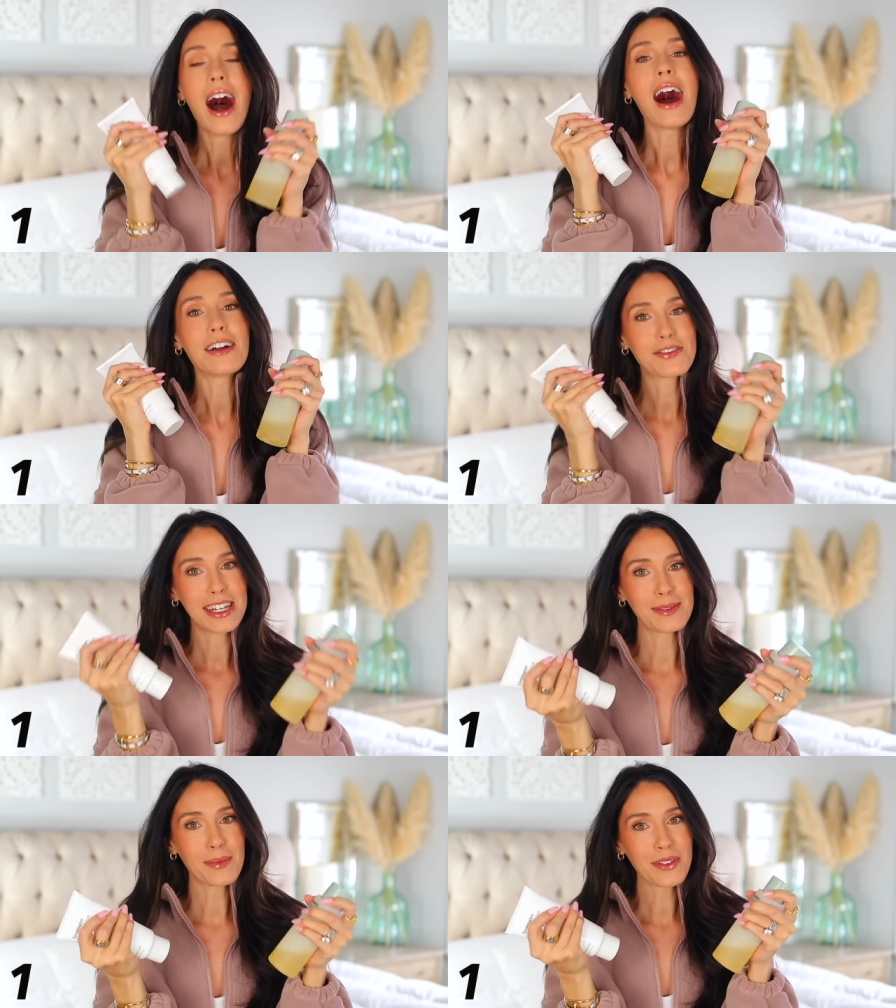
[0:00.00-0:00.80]
I've
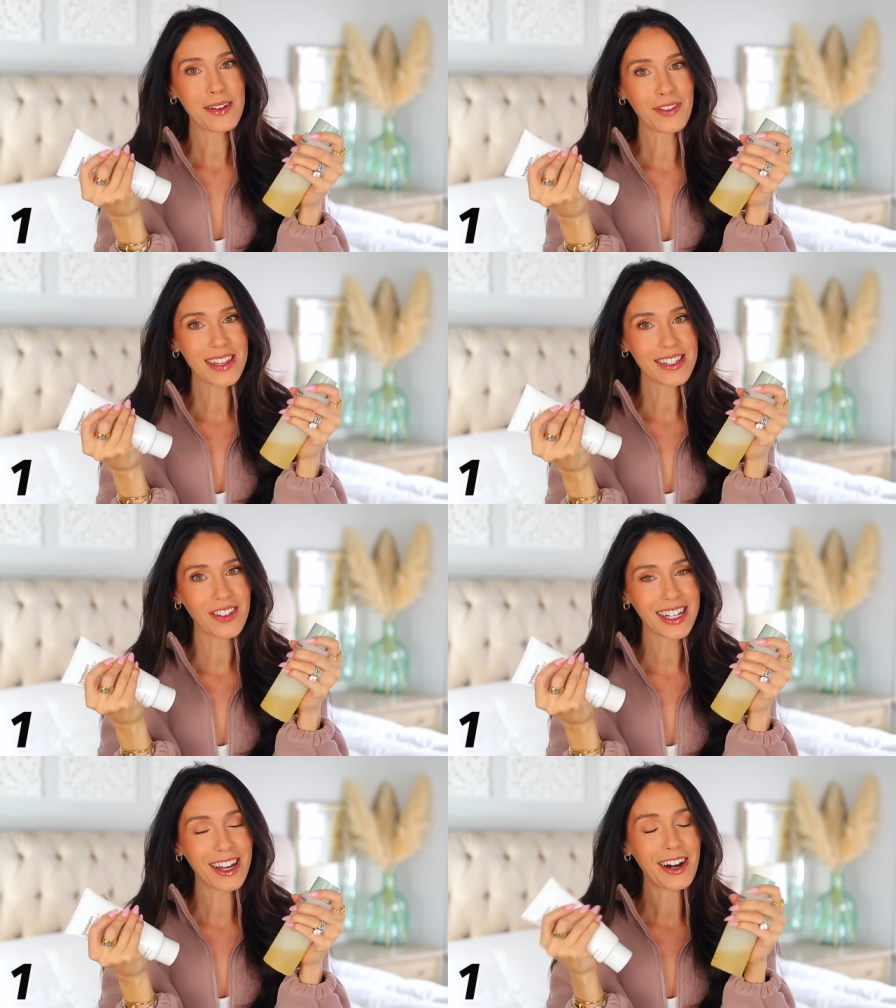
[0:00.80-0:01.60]
teamed up with them for this
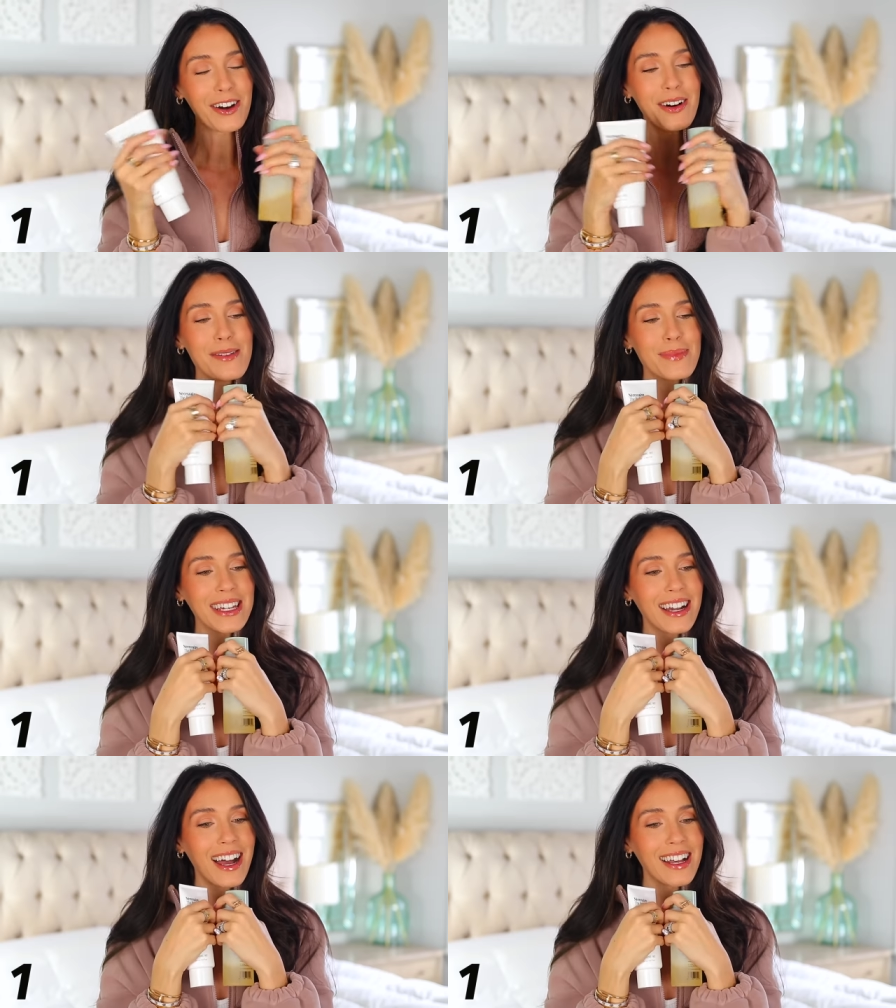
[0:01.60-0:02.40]
video
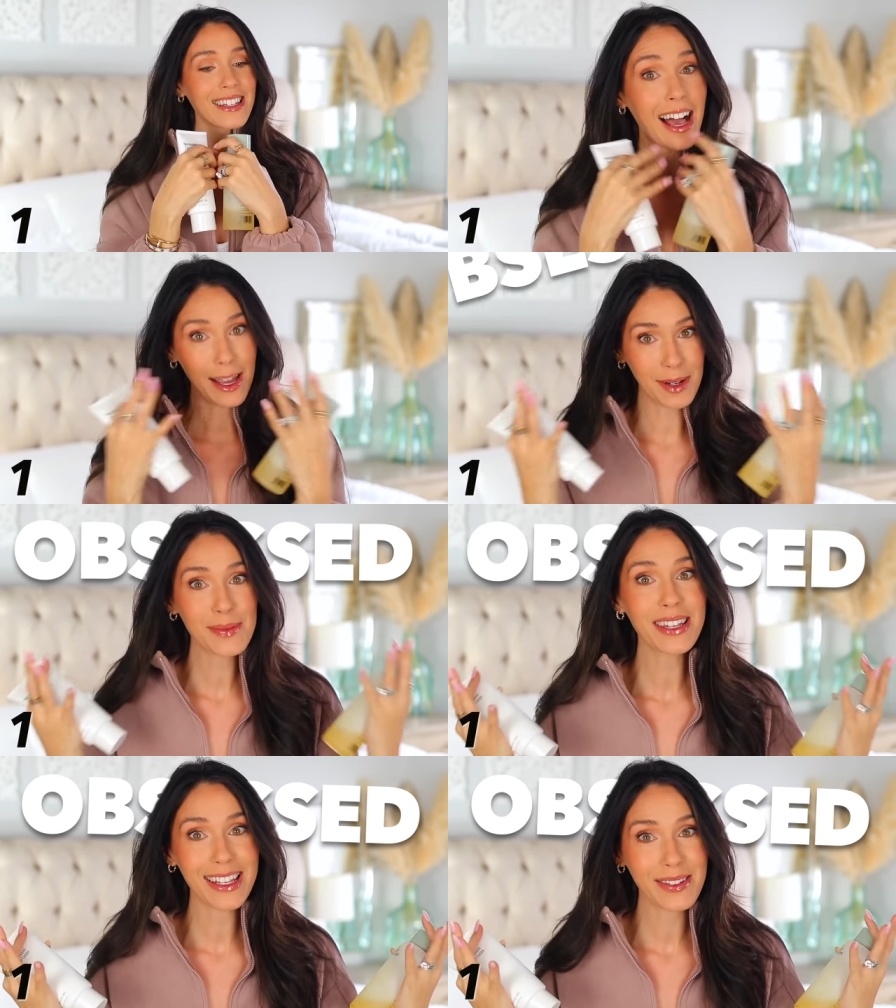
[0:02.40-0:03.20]
because I'm
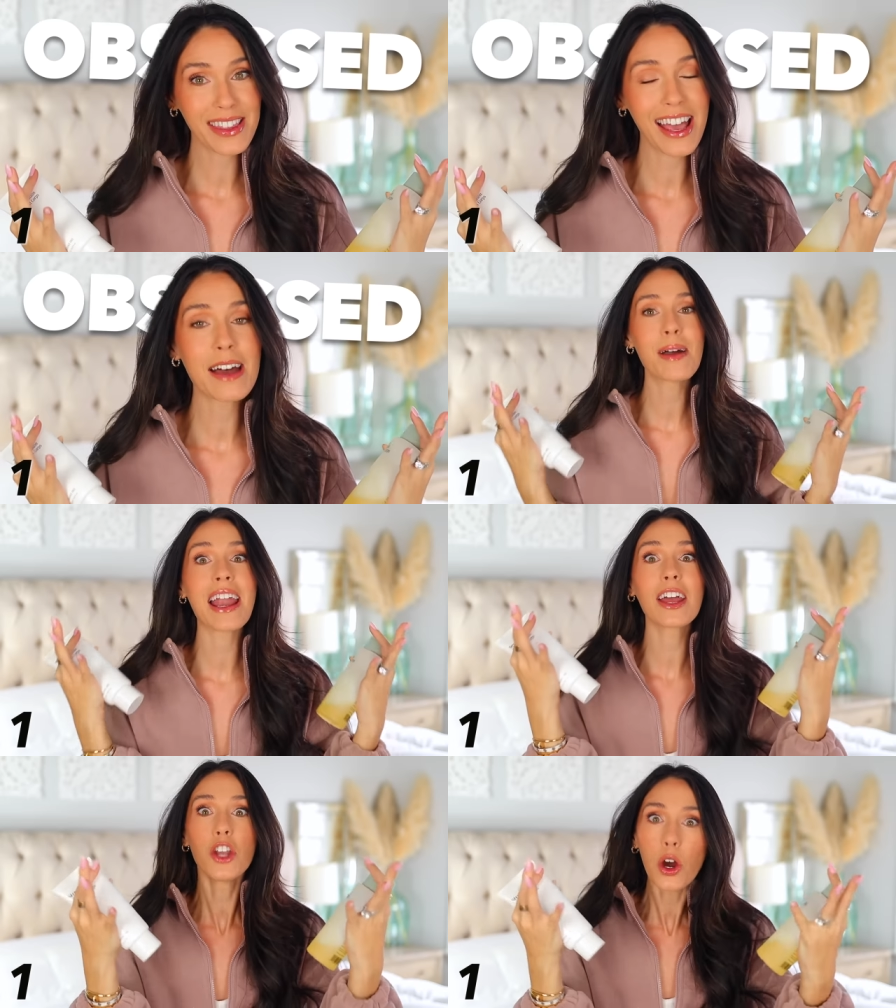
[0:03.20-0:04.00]
obsessed with them and
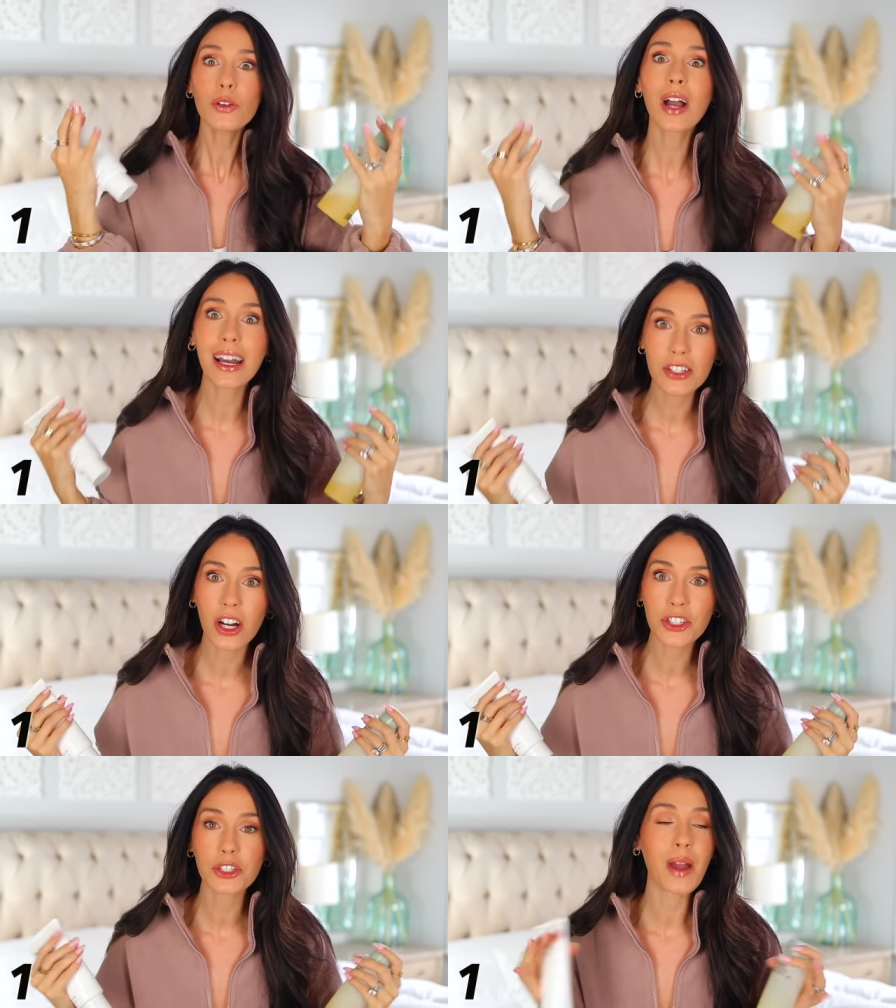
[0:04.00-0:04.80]
I know you guys
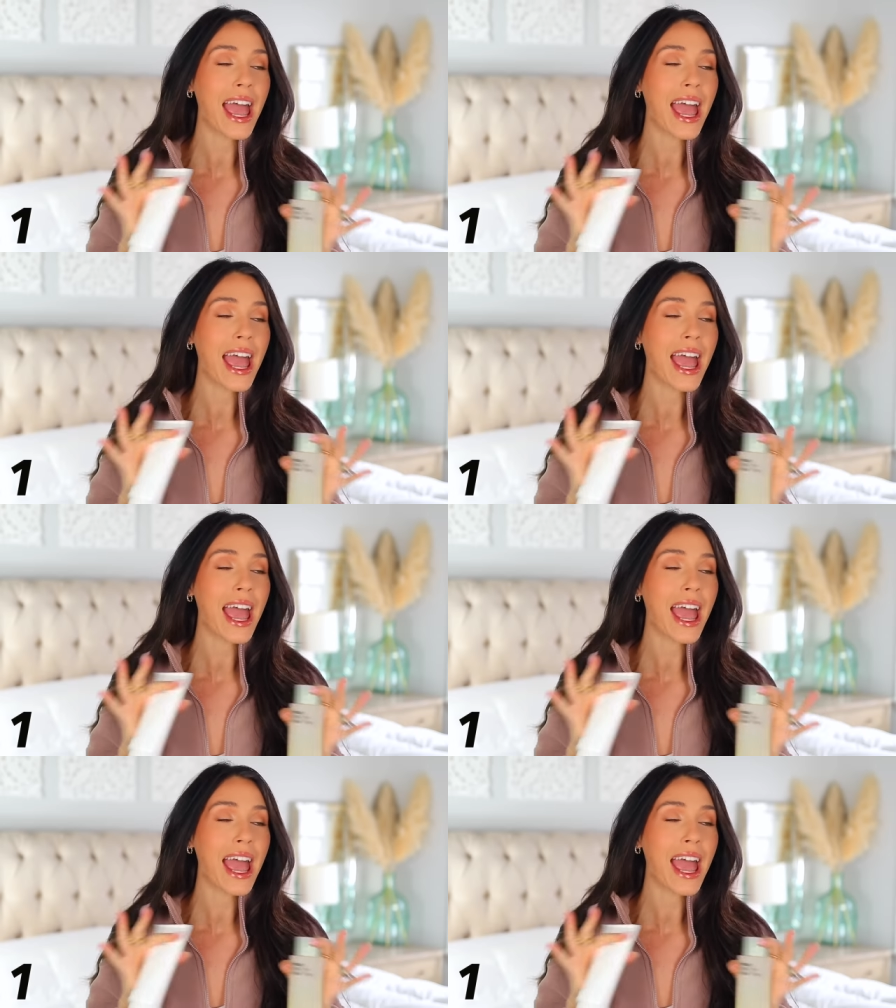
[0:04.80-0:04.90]
are too.